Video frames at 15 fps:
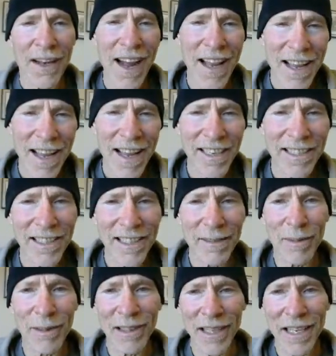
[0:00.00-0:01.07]
I actually
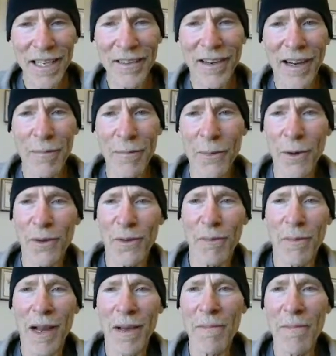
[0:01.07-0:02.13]
believe I'm worth
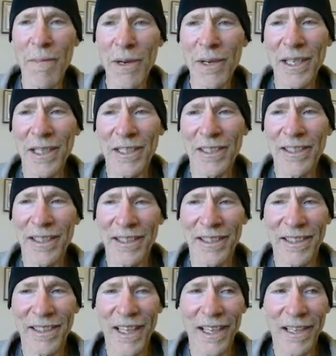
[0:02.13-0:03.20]
my millions in
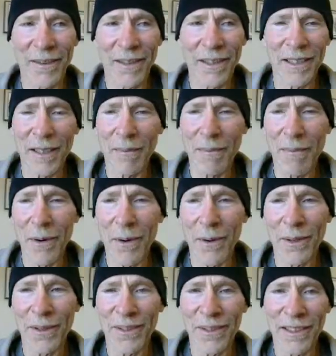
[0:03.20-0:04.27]
salary and
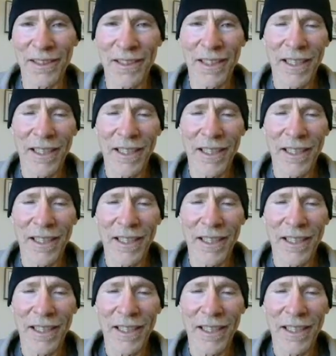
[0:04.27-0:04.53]
bonuses.